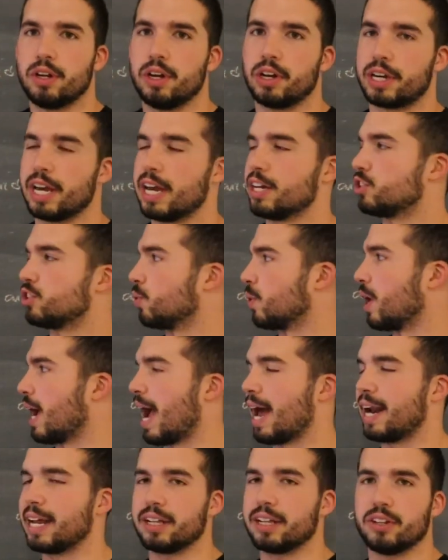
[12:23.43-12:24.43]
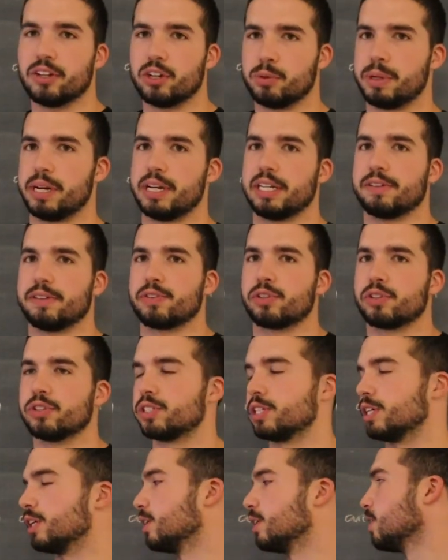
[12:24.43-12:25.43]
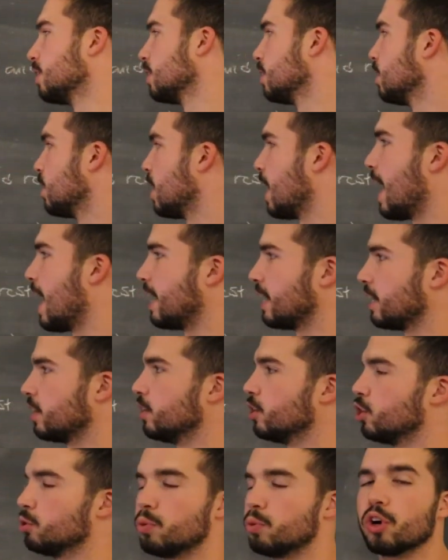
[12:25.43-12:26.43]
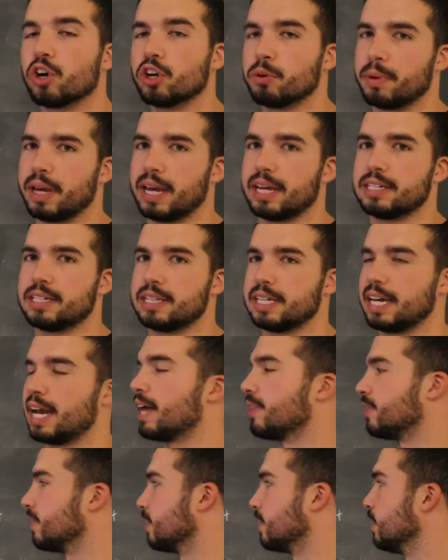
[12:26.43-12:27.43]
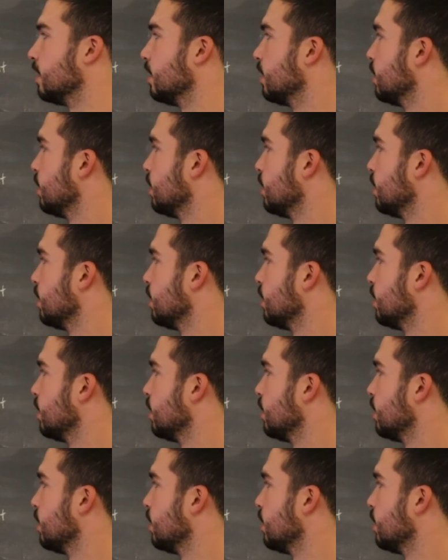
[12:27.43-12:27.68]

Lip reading: Okay? So we're adding a little bit of difficulty, adding a little more demand to the athlete.